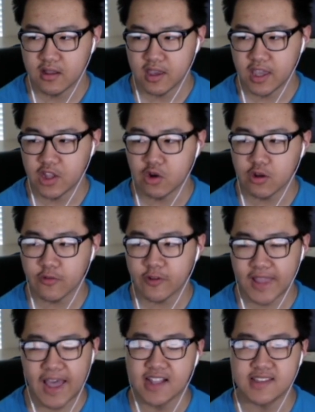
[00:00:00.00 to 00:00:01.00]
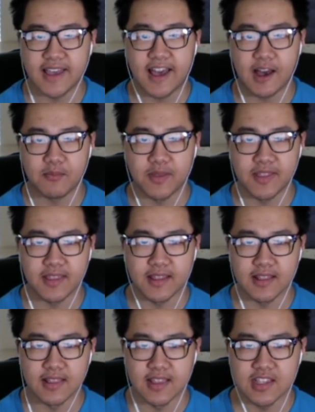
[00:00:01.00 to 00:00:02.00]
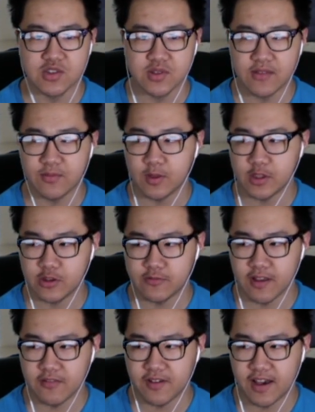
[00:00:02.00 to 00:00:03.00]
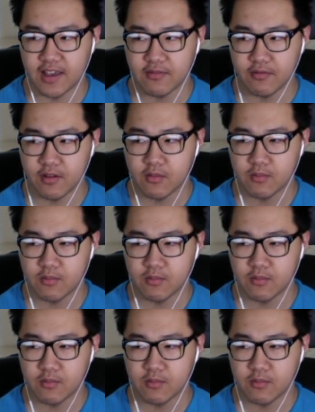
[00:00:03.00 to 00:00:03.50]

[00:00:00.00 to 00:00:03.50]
in order for that to happen, this would have to be 255,